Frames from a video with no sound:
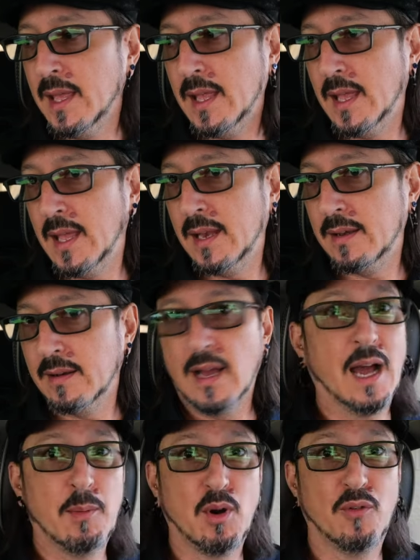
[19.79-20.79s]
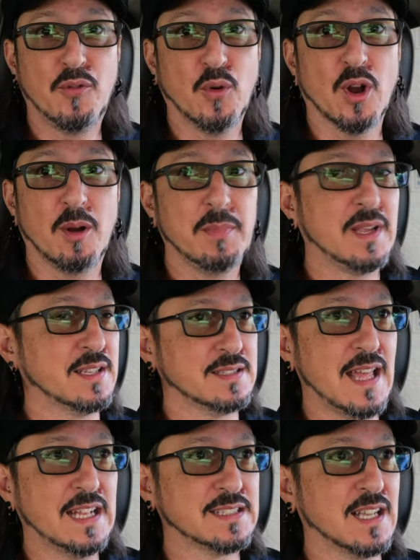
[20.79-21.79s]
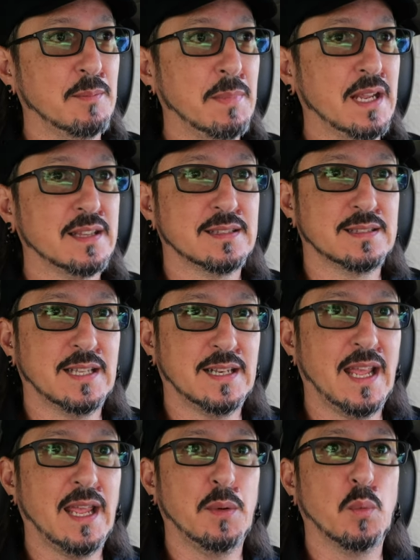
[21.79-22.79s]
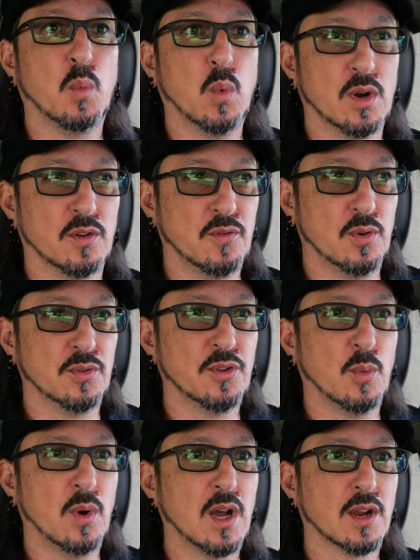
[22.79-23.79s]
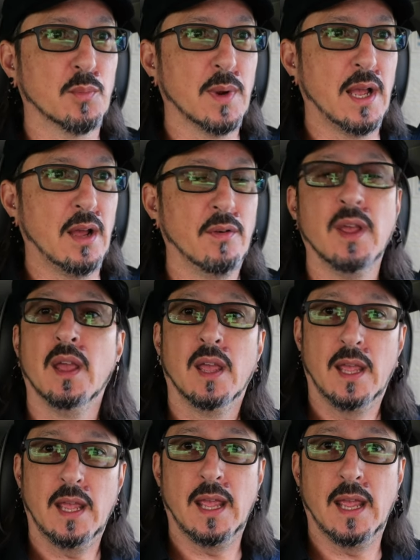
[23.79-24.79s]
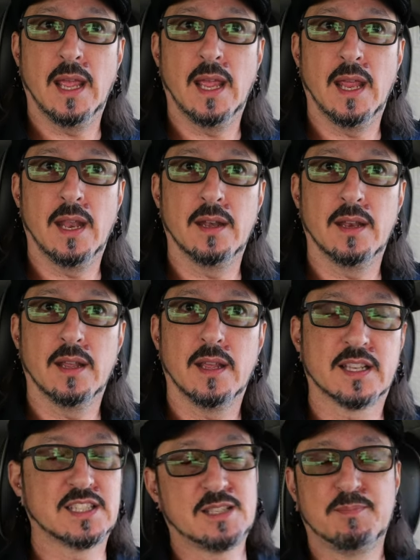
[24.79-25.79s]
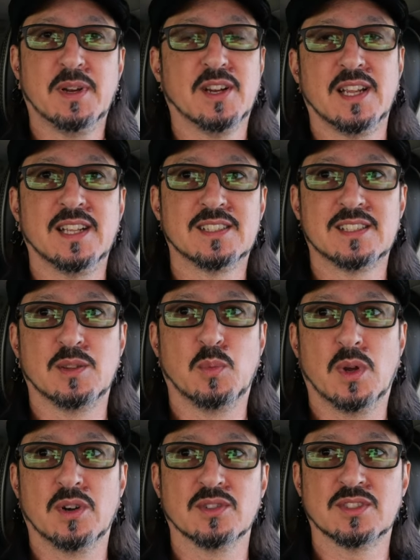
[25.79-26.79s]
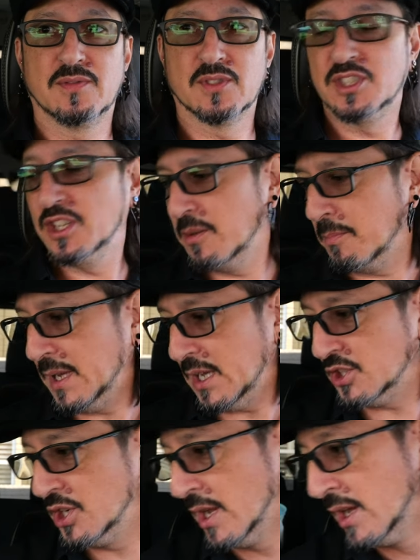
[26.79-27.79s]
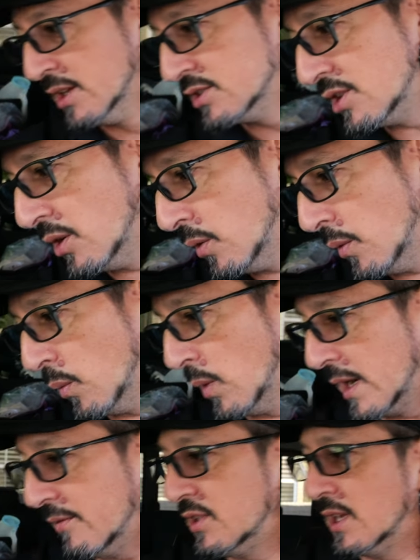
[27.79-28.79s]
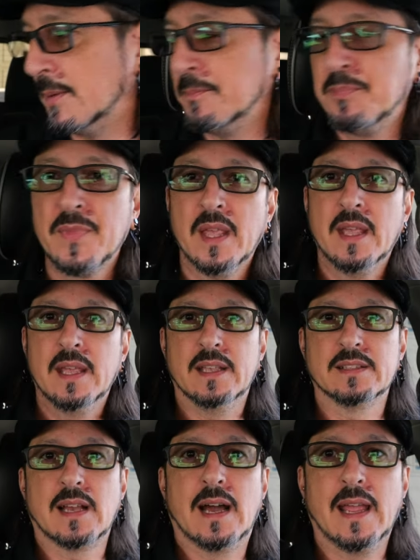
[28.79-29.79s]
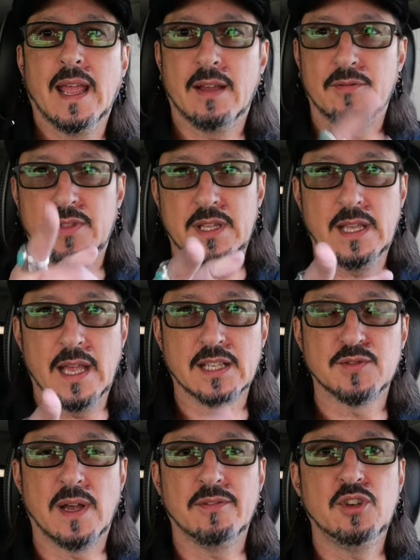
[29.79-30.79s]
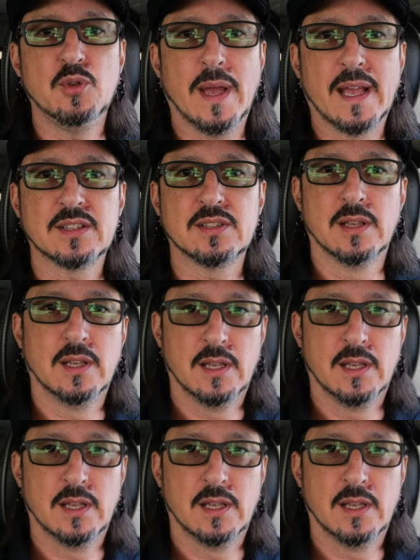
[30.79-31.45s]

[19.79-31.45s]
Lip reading: And I'm all for it, because that's gonna make today wonderful to walk around and experience the wonders of Virginia Beach. So what I've done is I have the S52X